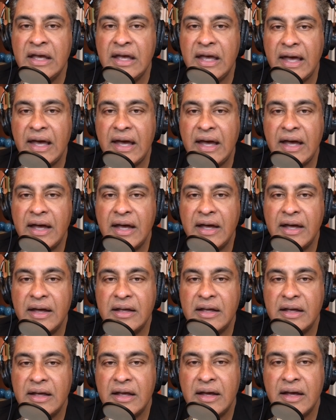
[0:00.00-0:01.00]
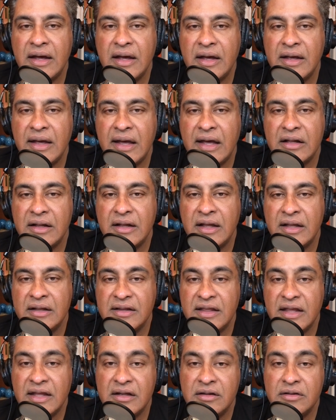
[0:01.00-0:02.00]
and
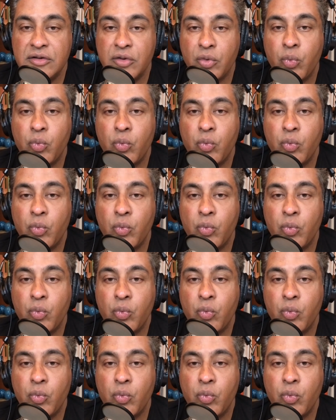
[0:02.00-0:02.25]
then the